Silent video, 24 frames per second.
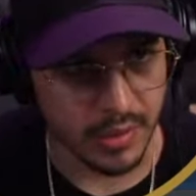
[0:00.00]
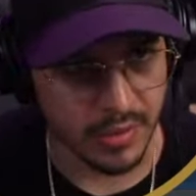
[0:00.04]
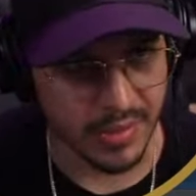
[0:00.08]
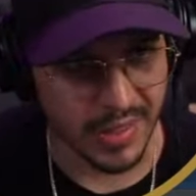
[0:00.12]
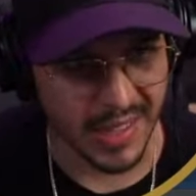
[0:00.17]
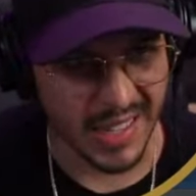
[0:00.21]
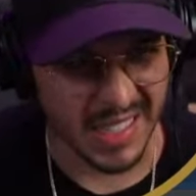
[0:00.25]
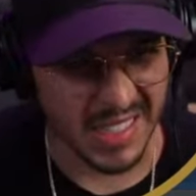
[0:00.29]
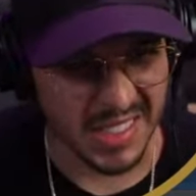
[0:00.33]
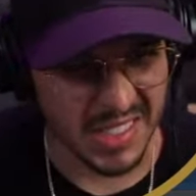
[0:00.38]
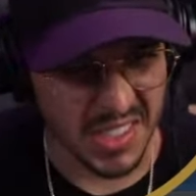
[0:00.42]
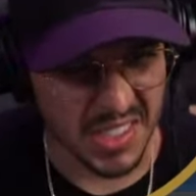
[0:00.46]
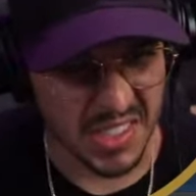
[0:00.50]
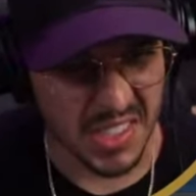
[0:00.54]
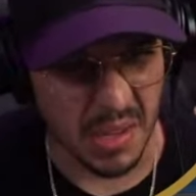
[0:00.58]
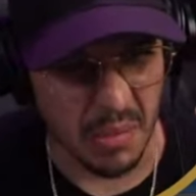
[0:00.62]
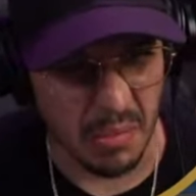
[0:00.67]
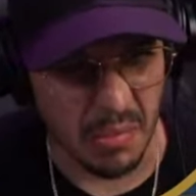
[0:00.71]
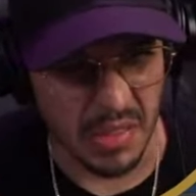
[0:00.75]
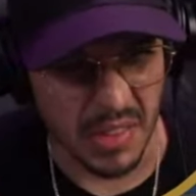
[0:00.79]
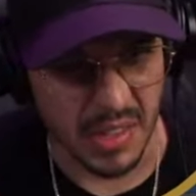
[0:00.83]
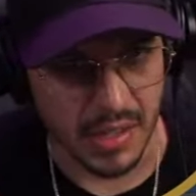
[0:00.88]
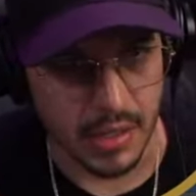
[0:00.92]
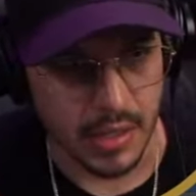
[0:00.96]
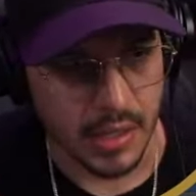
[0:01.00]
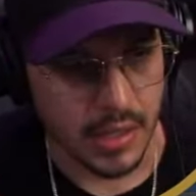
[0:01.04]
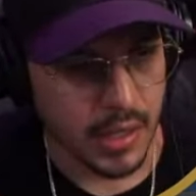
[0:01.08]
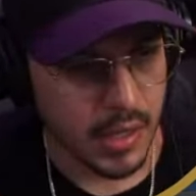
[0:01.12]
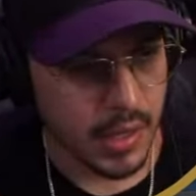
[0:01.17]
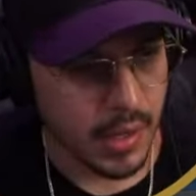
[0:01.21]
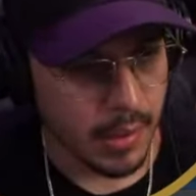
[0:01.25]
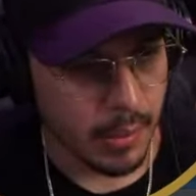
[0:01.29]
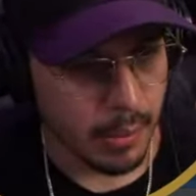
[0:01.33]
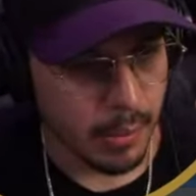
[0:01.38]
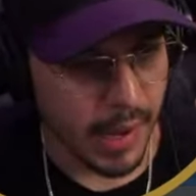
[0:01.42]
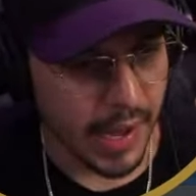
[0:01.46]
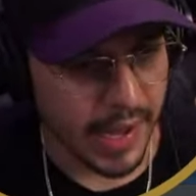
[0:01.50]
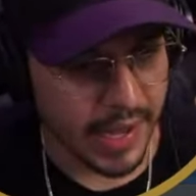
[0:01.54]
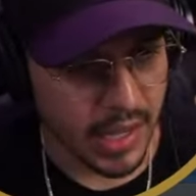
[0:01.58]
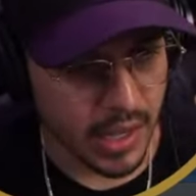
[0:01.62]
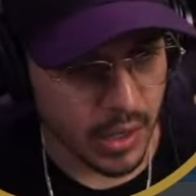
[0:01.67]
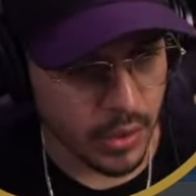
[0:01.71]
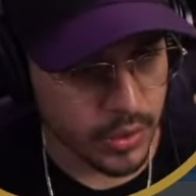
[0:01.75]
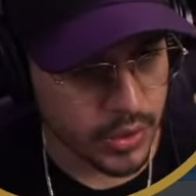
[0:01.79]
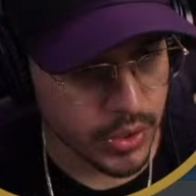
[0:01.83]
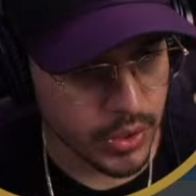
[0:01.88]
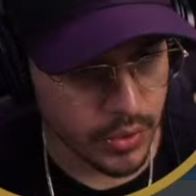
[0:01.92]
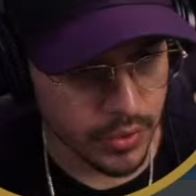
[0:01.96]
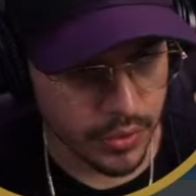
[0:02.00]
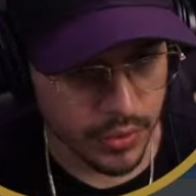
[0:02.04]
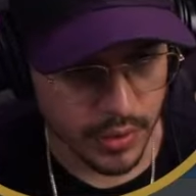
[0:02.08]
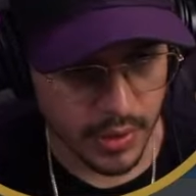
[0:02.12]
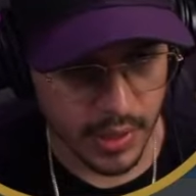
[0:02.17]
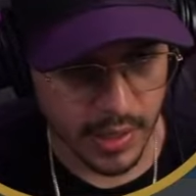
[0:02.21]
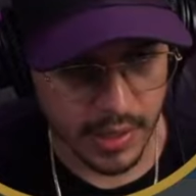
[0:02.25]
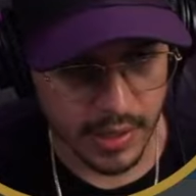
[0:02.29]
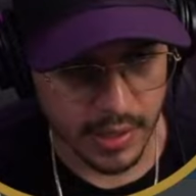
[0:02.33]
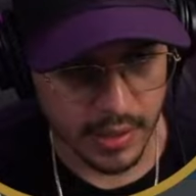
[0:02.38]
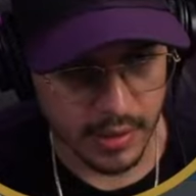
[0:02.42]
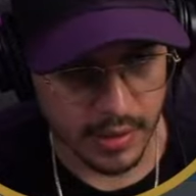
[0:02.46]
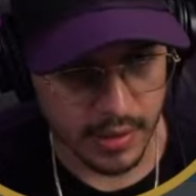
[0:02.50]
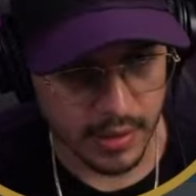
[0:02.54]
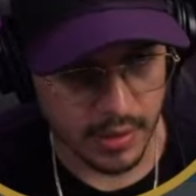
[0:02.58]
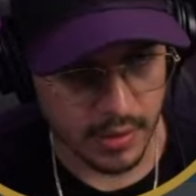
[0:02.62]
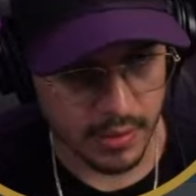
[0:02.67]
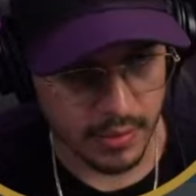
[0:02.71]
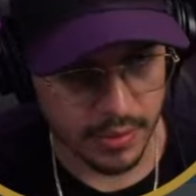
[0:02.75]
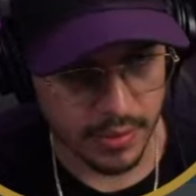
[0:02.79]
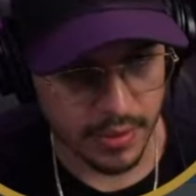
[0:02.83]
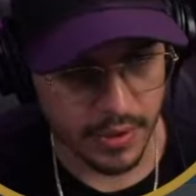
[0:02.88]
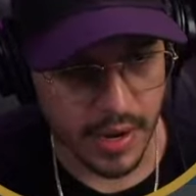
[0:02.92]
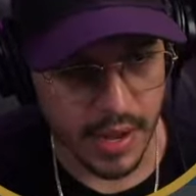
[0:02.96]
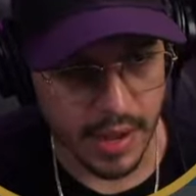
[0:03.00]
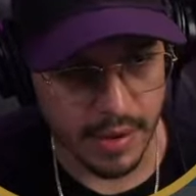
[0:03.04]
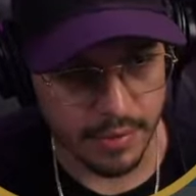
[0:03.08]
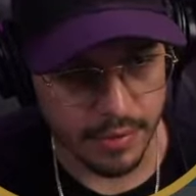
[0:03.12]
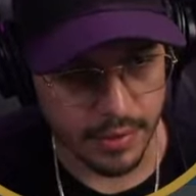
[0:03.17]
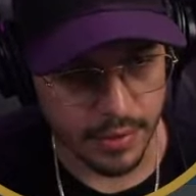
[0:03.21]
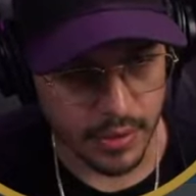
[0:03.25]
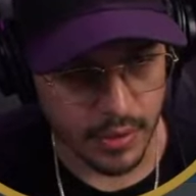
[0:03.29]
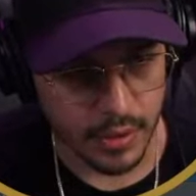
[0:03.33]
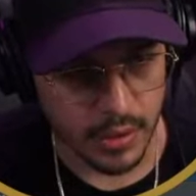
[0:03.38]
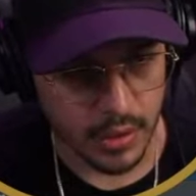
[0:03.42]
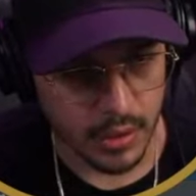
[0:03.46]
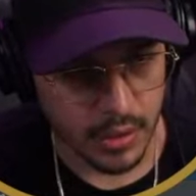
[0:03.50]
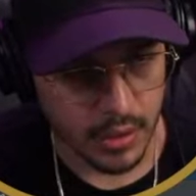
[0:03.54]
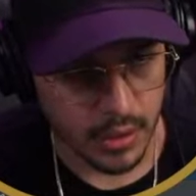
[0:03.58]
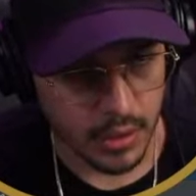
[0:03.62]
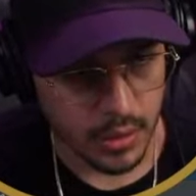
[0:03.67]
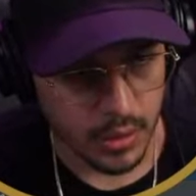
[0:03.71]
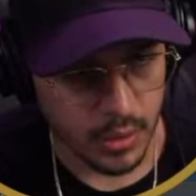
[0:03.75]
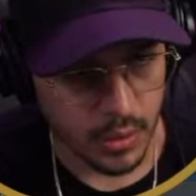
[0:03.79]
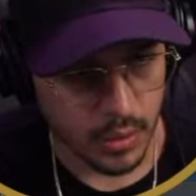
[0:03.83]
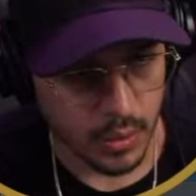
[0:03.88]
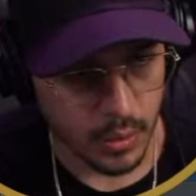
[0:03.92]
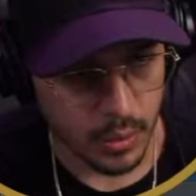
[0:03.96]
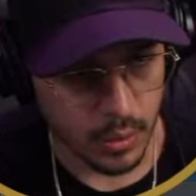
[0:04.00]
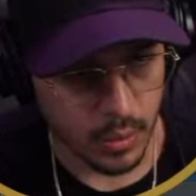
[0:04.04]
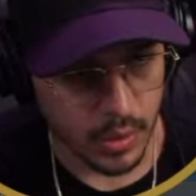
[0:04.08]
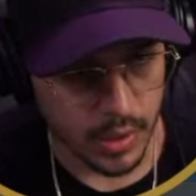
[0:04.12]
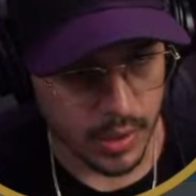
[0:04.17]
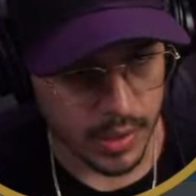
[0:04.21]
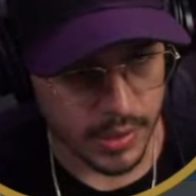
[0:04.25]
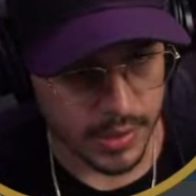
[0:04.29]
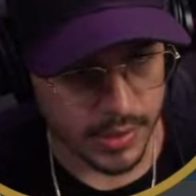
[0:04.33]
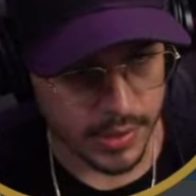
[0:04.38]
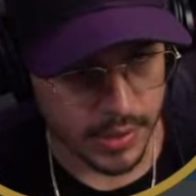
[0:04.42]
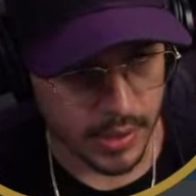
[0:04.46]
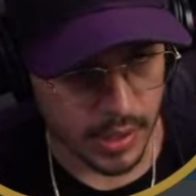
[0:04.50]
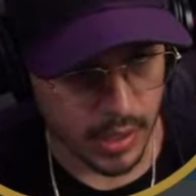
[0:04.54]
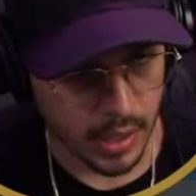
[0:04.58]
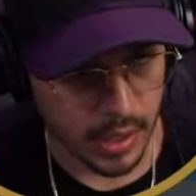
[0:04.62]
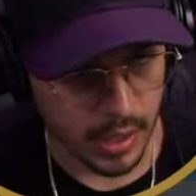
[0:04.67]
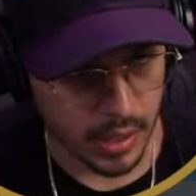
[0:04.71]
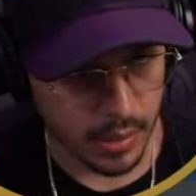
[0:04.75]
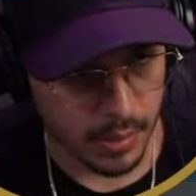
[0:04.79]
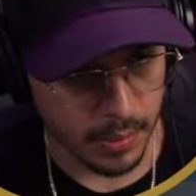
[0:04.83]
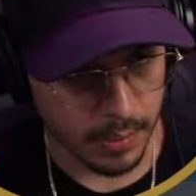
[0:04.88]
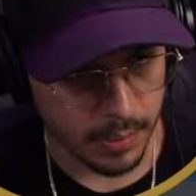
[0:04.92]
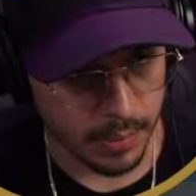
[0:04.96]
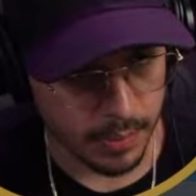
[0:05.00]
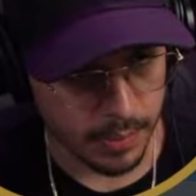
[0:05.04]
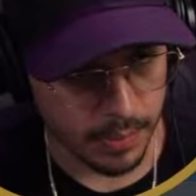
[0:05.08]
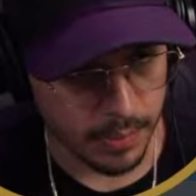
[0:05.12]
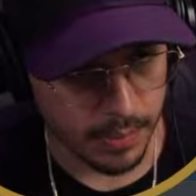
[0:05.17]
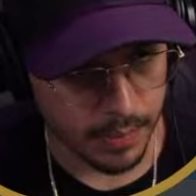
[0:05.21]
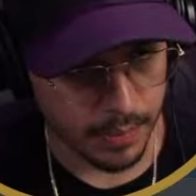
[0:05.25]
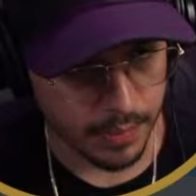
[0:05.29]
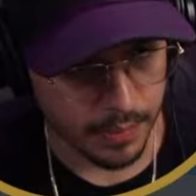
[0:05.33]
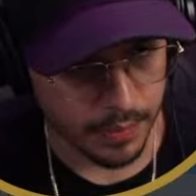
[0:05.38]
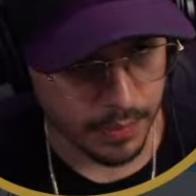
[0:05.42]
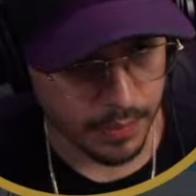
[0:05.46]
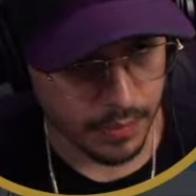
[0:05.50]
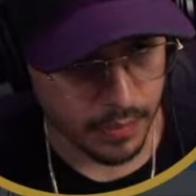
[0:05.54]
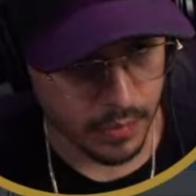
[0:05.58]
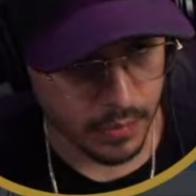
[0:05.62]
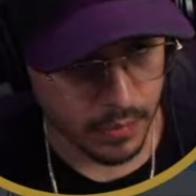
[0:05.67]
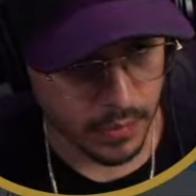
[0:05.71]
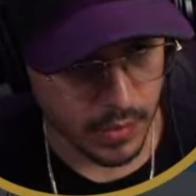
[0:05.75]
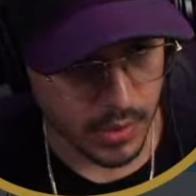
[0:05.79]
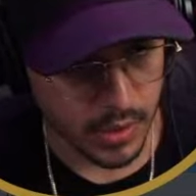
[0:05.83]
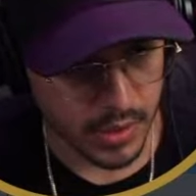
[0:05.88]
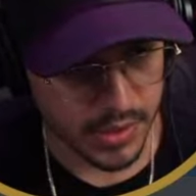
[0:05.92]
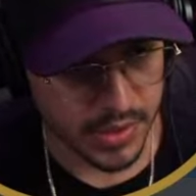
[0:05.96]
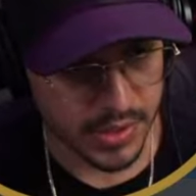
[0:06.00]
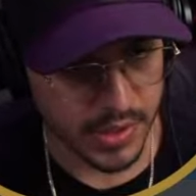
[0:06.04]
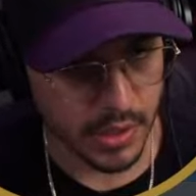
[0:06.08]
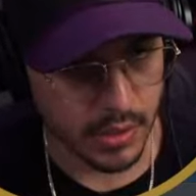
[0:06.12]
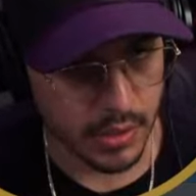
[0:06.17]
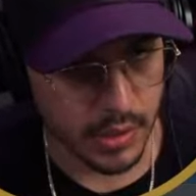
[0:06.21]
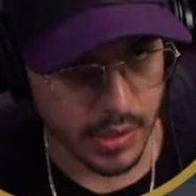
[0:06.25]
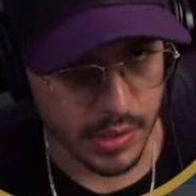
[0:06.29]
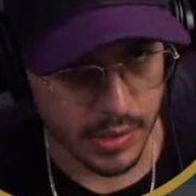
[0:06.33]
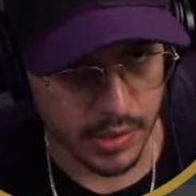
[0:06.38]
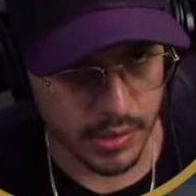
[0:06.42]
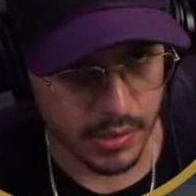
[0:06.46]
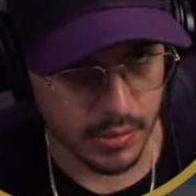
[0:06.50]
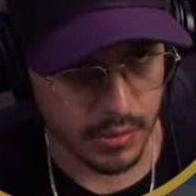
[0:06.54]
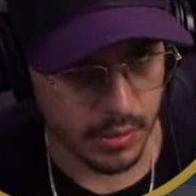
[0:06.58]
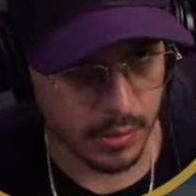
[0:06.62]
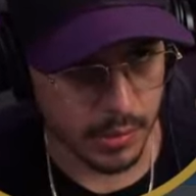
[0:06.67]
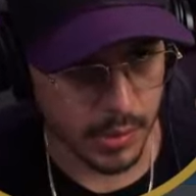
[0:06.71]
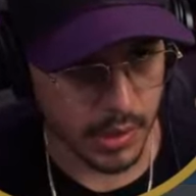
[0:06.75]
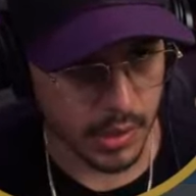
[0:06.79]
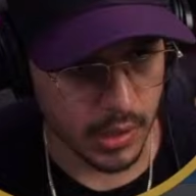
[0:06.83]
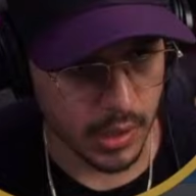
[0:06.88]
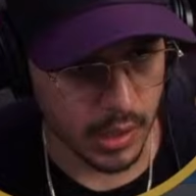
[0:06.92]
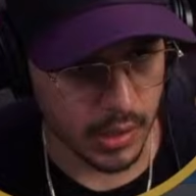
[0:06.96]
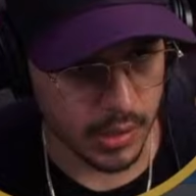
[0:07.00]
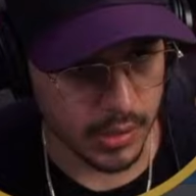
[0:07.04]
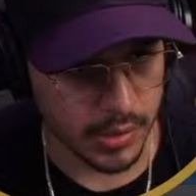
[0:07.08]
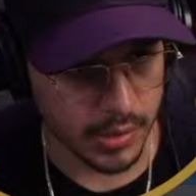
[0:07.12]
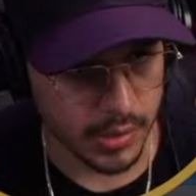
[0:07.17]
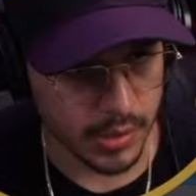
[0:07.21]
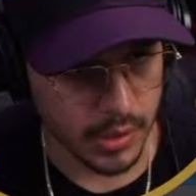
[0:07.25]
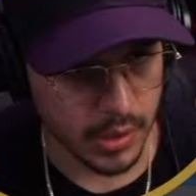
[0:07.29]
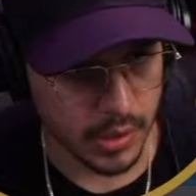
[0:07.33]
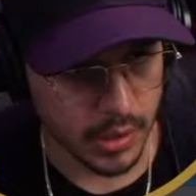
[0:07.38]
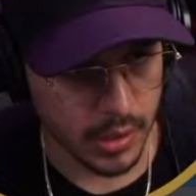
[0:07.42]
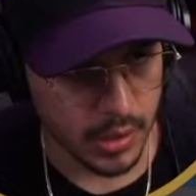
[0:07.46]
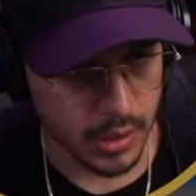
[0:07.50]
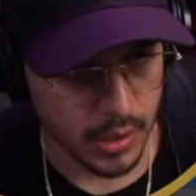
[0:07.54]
of like something. My go-to for like forever was still is, if I'm being honest.